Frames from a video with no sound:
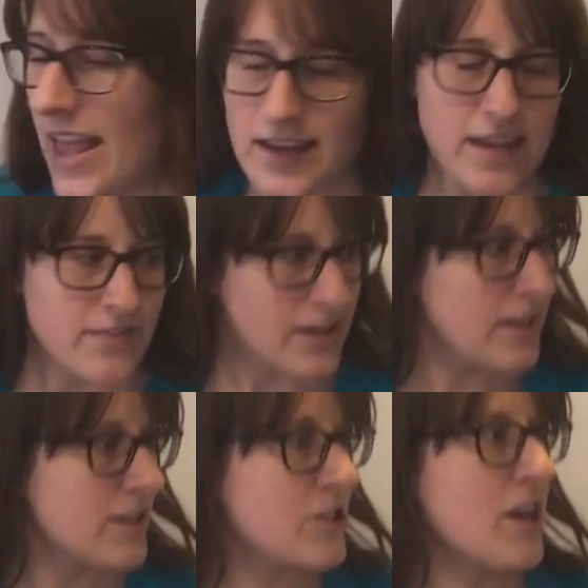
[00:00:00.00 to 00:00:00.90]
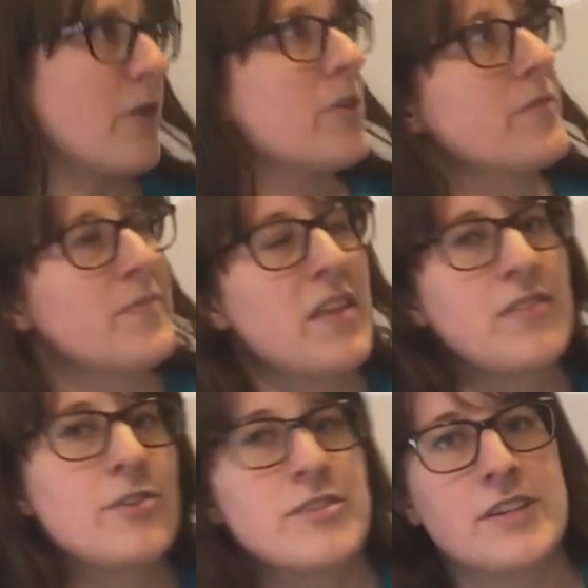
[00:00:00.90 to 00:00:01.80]
And even in the shower,
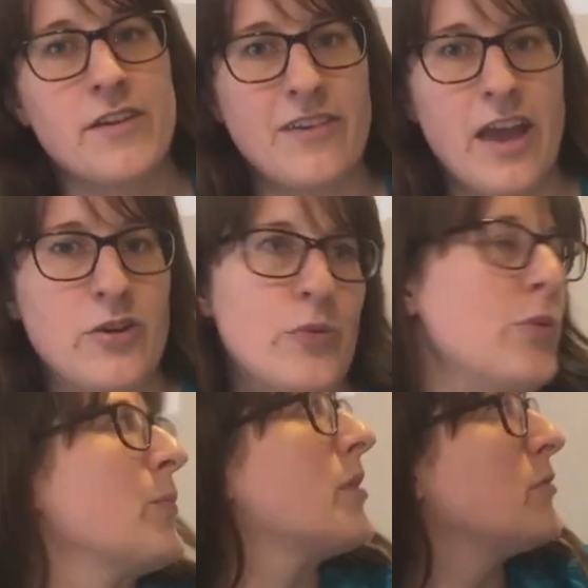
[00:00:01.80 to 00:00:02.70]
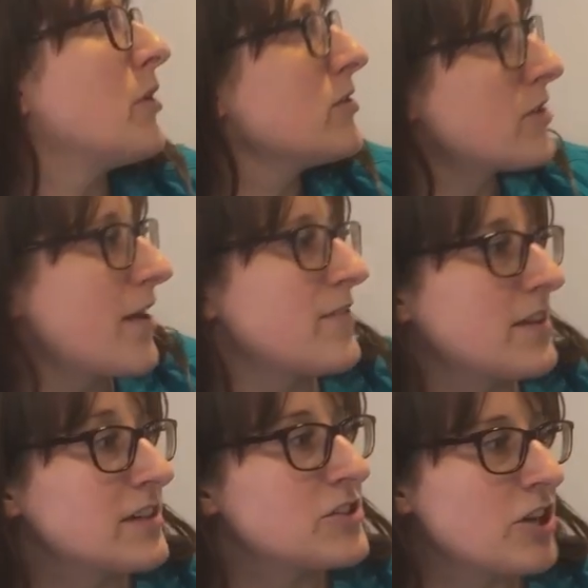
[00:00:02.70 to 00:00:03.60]
there's enough headroom. We also have a
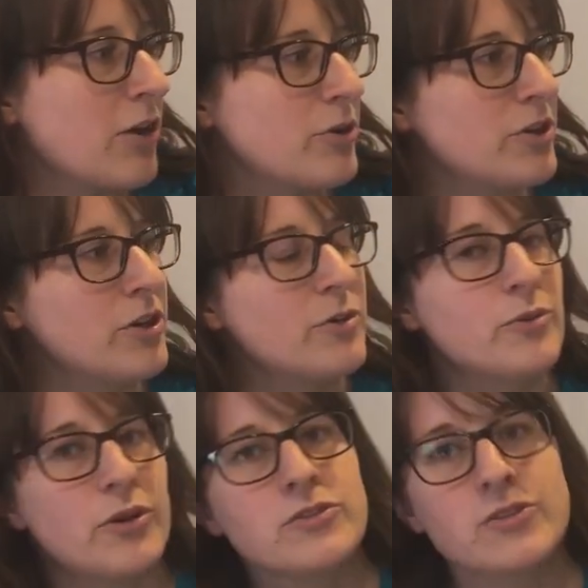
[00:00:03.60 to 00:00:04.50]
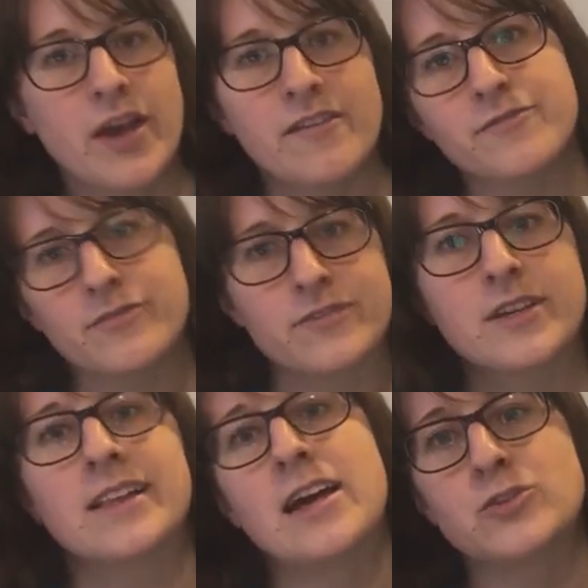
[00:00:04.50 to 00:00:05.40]
nice shower. We also have the
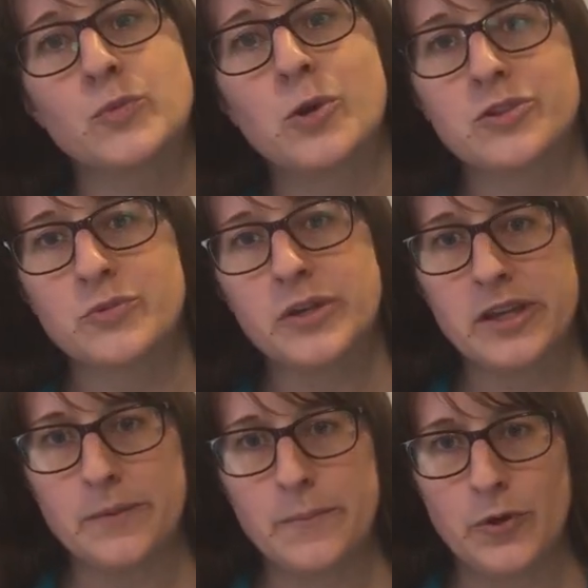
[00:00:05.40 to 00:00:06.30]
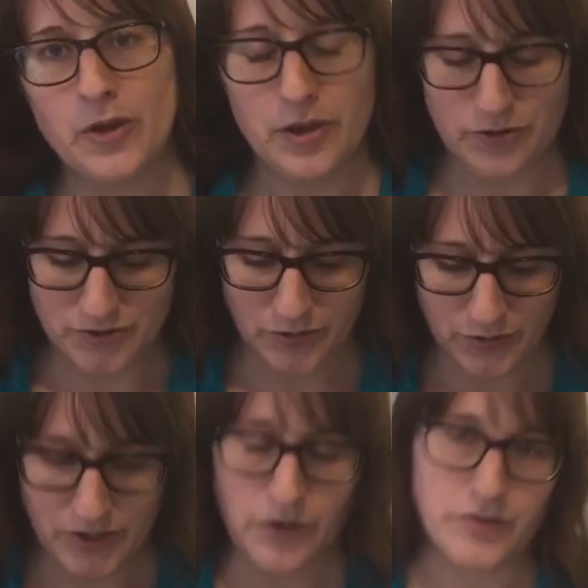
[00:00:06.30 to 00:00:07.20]
glass wall that we can put here so
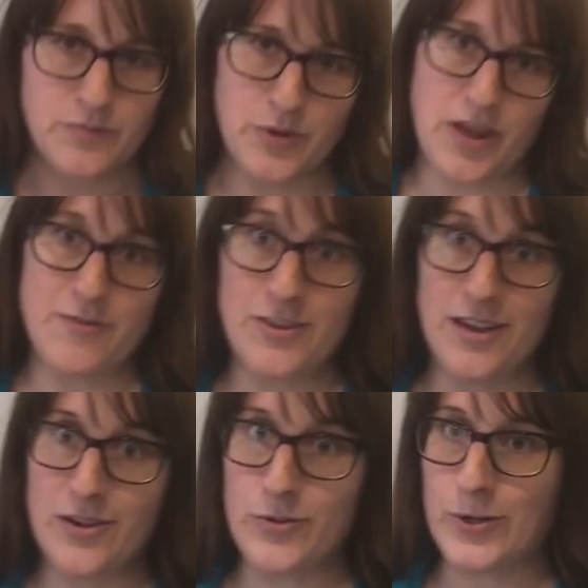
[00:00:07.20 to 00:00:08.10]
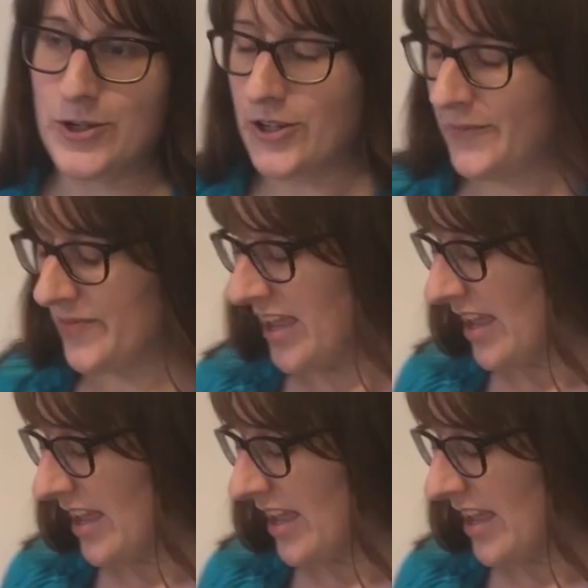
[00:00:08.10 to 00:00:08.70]
we don't put everything underwater.